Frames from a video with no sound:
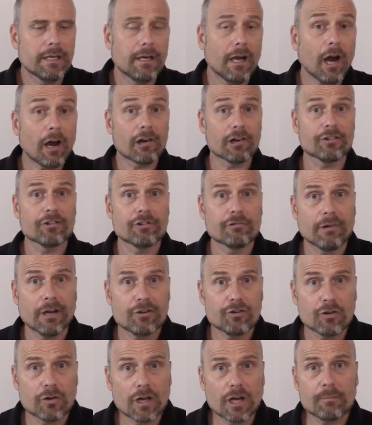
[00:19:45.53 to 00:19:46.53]
art,
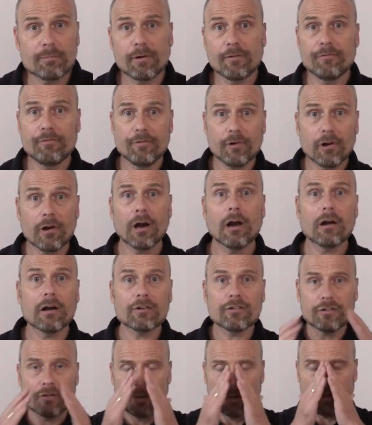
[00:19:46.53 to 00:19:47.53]
right? You're going to prefer
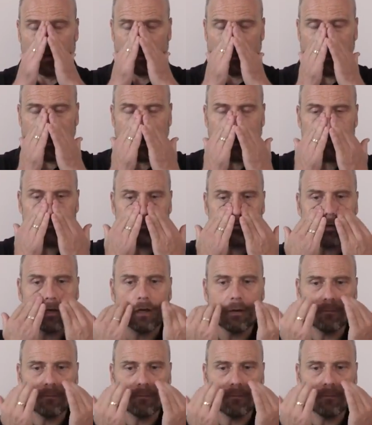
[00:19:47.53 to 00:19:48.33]
art that